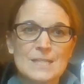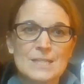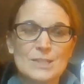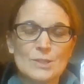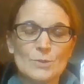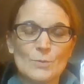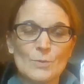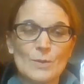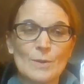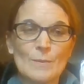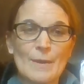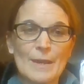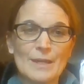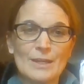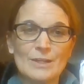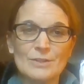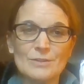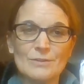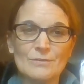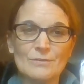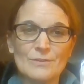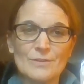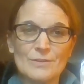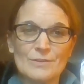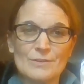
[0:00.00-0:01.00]
So what am I gonna
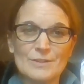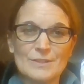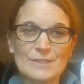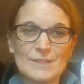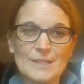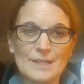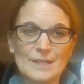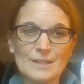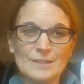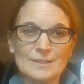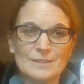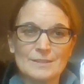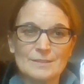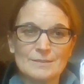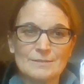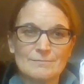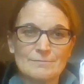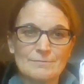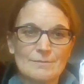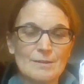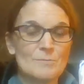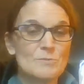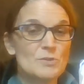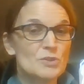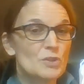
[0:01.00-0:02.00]
do for 30 seconds?
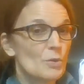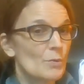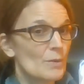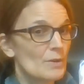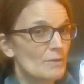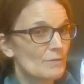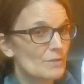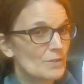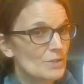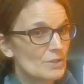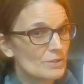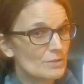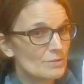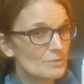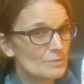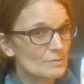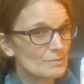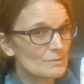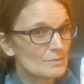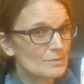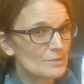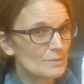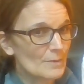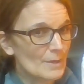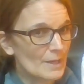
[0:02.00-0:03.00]
I'm just gonna wait for you
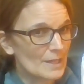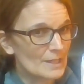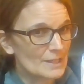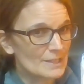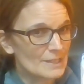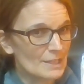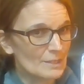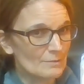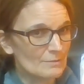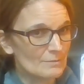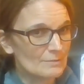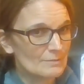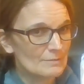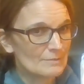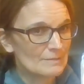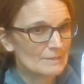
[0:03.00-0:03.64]
to write it down.